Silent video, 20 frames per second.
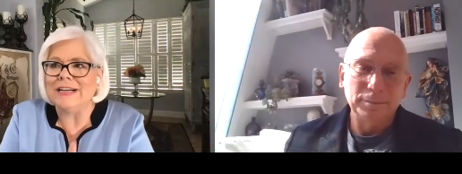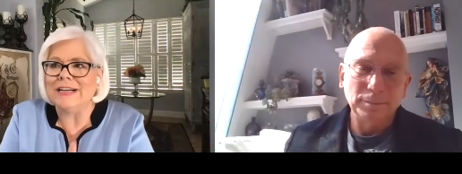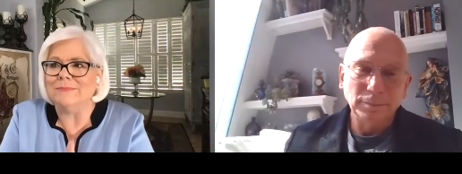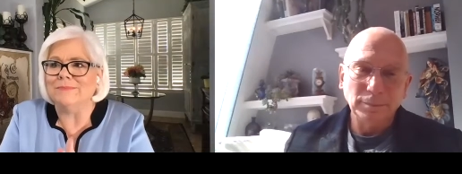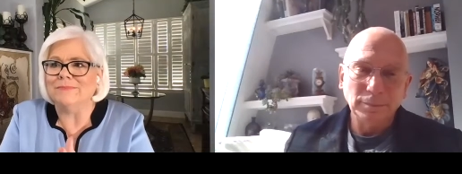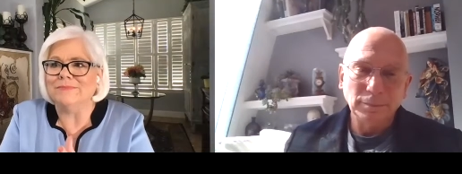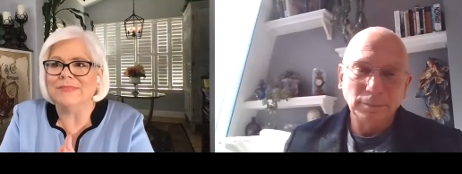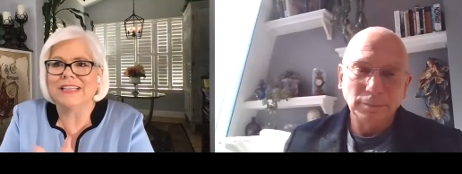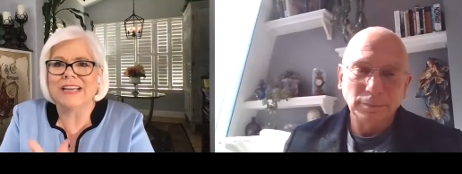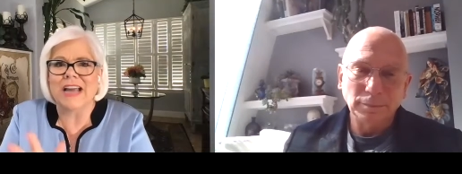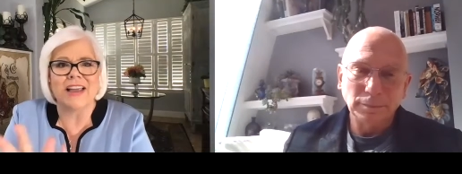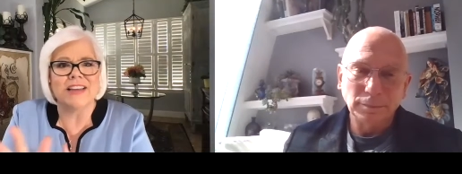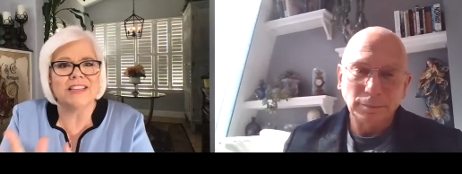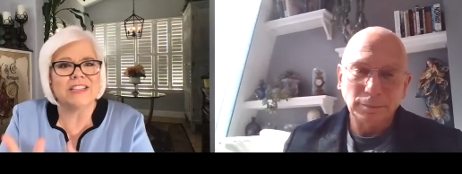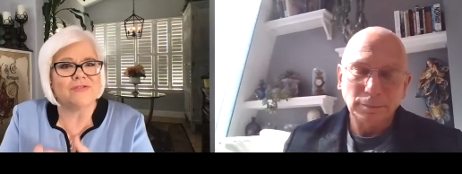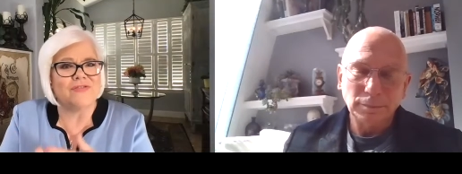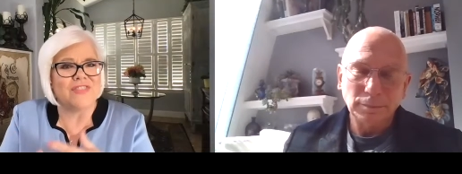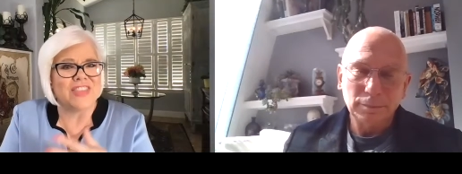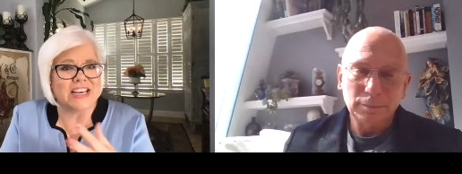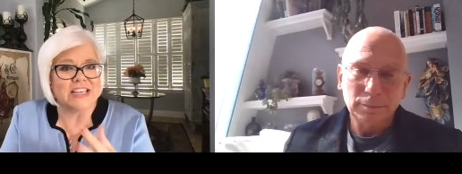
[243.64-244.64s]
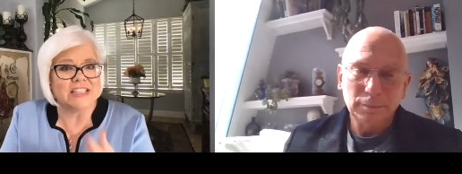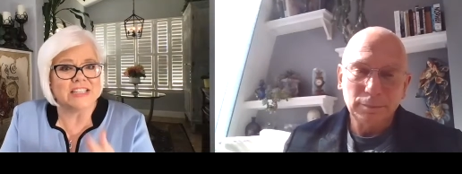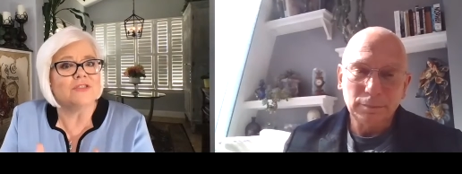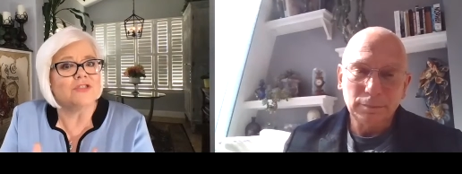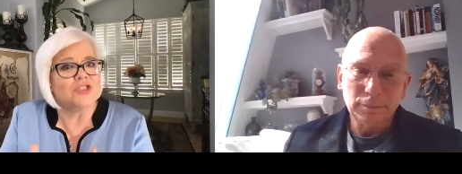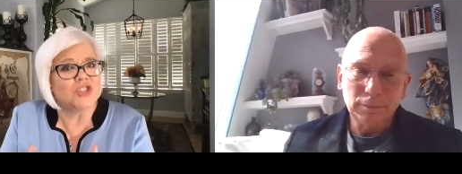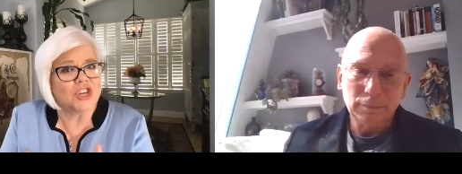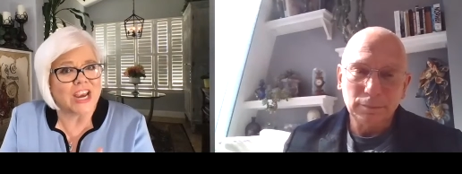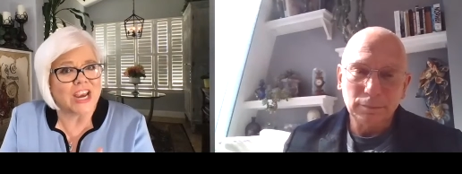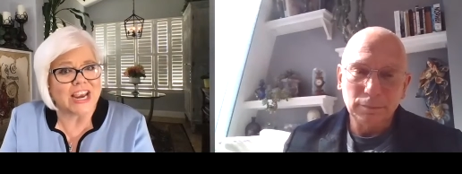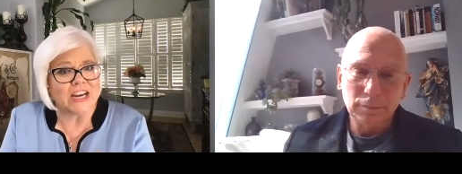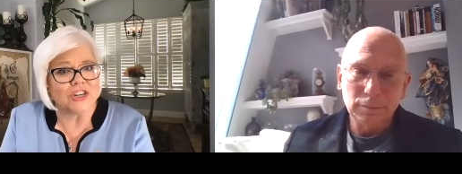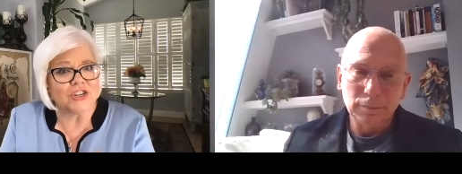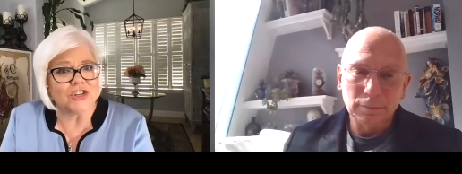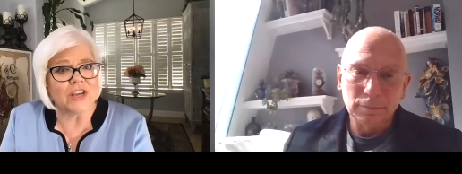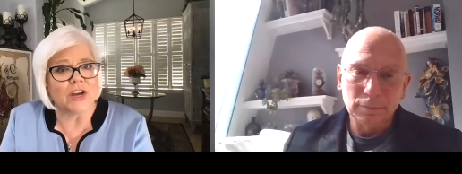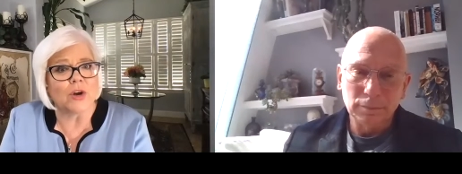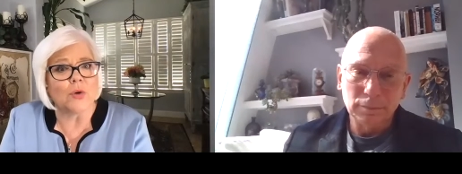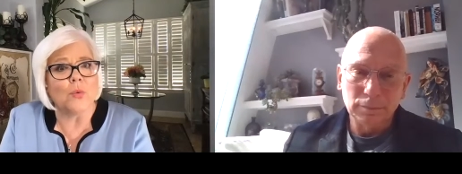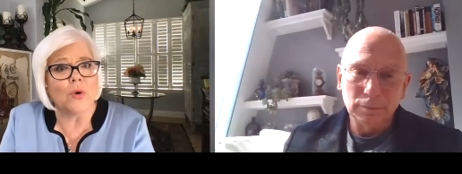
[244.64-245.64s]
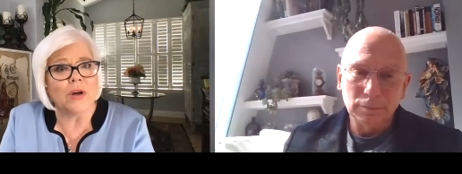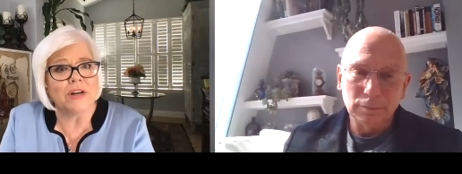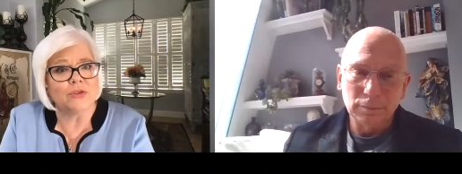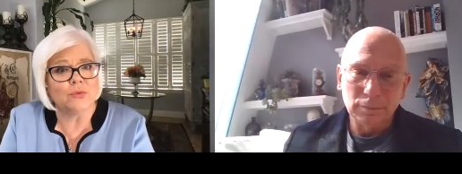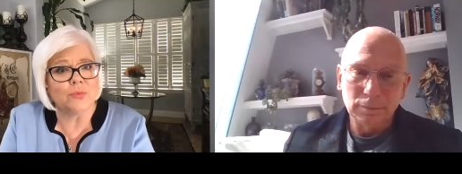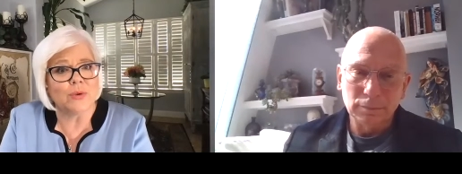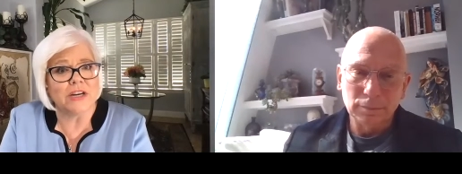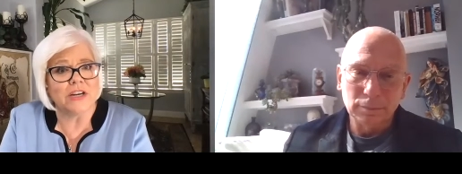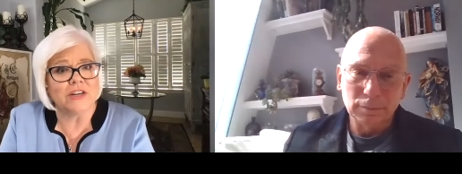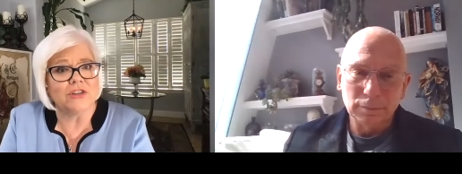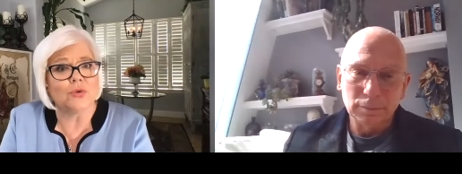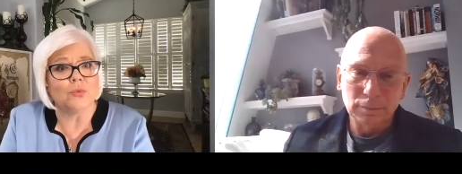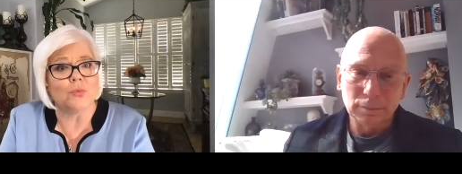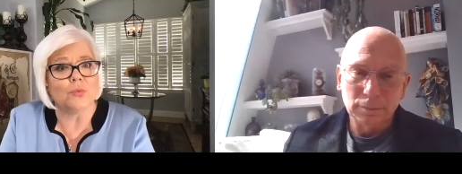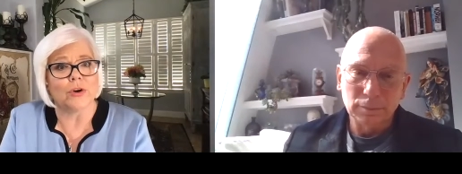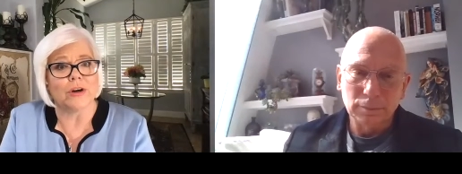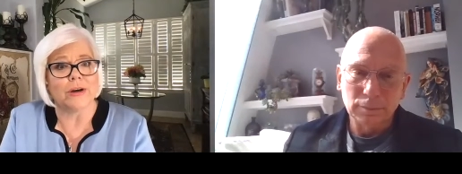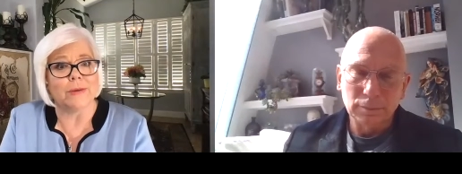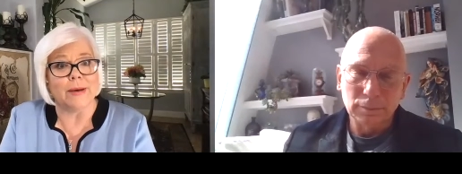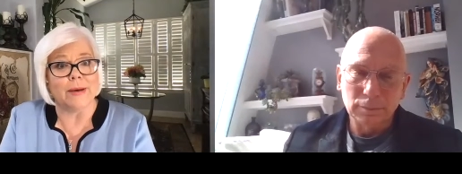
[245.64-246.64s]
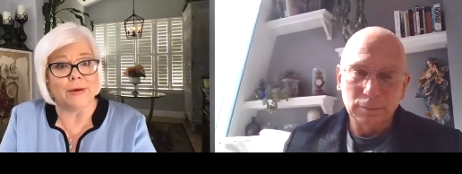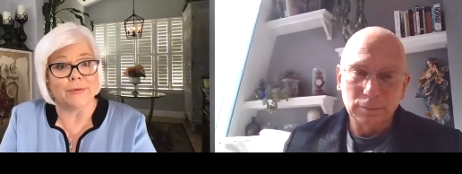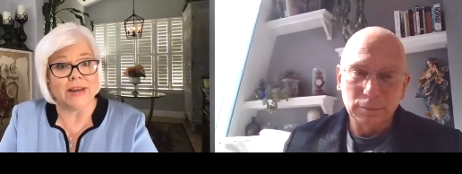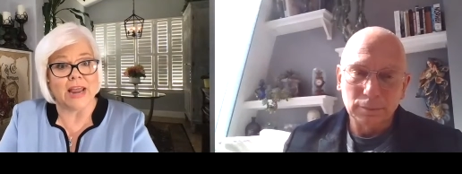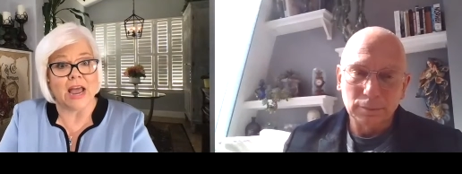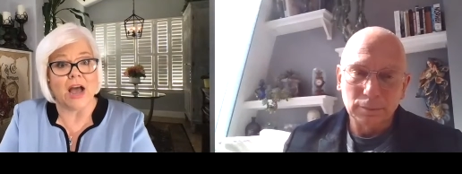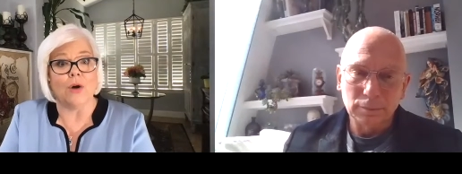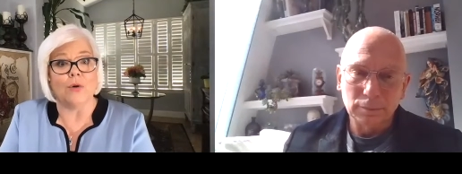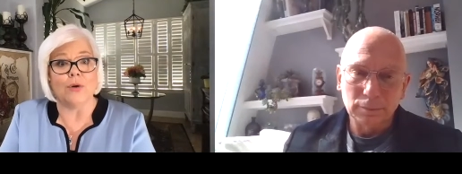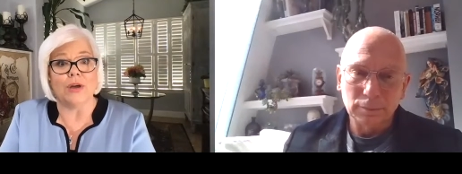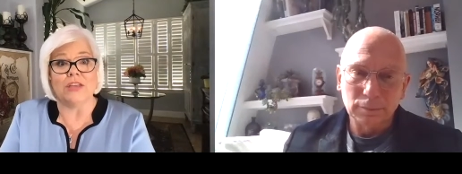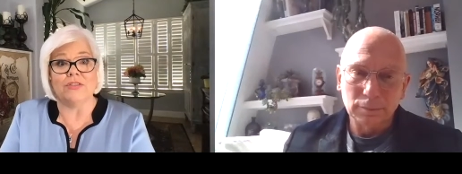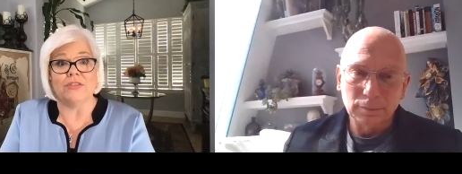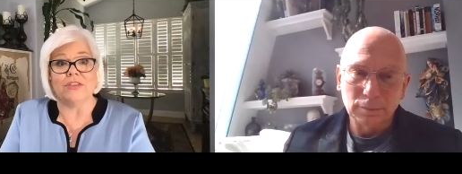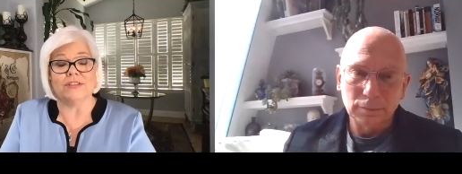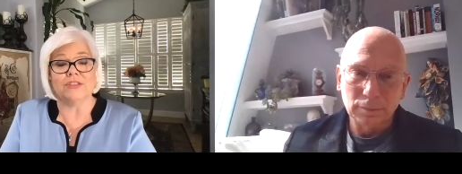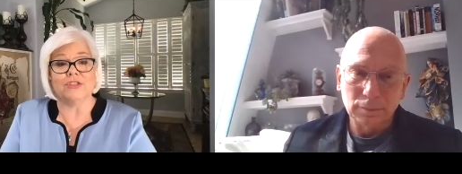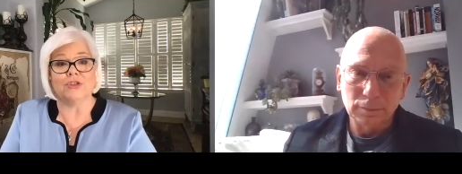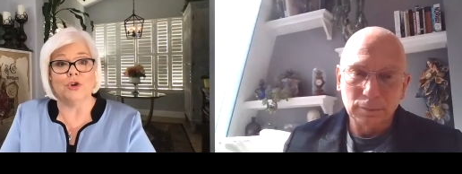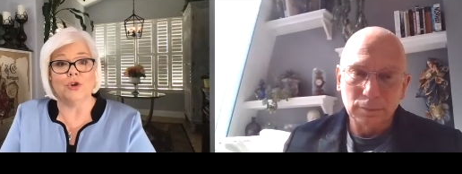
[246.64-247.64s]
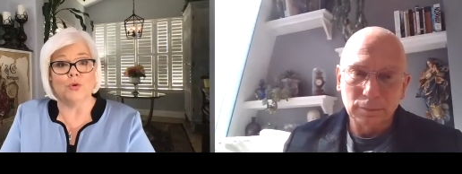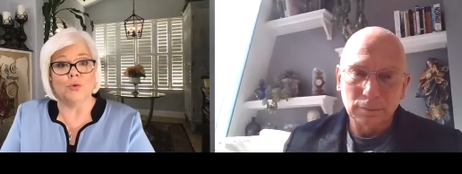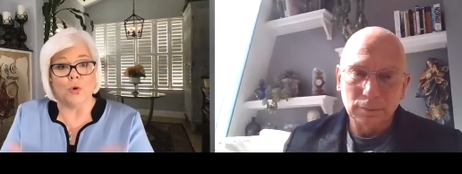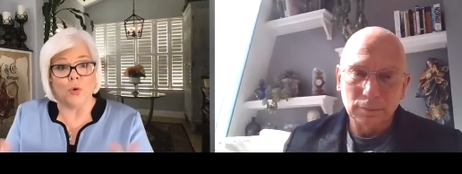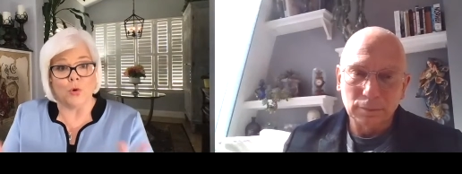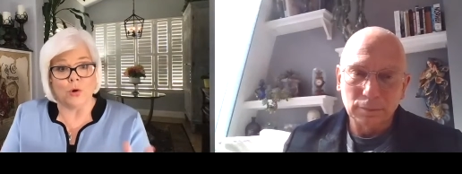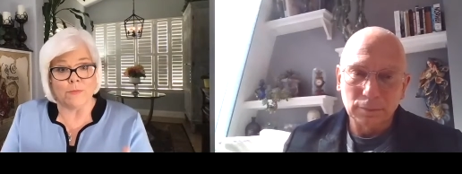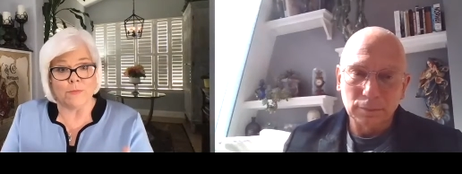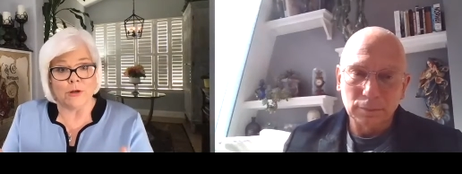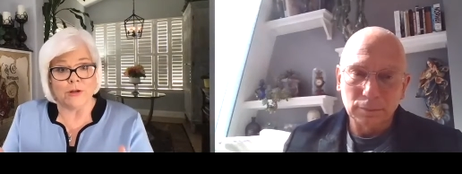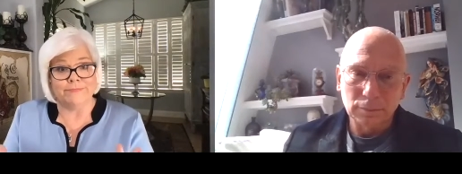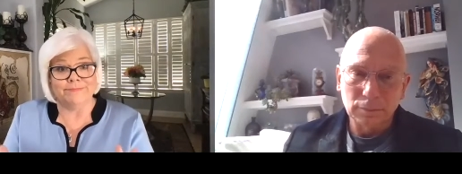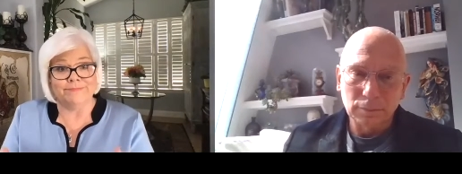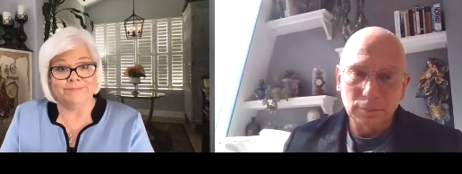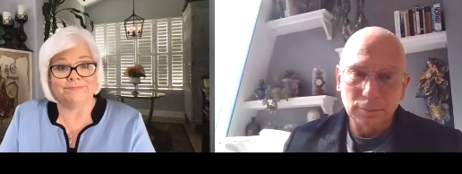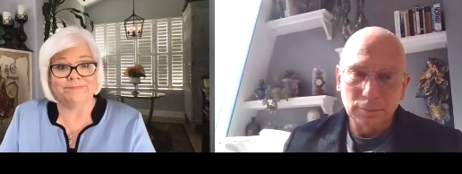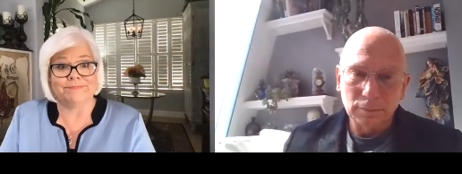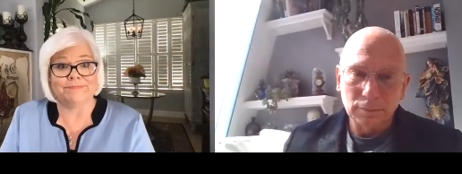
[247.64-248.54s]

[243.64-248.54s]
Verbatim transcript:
Speaker 1: um, kinds of things have changed? Like, what do we need to worry about now in this new normal?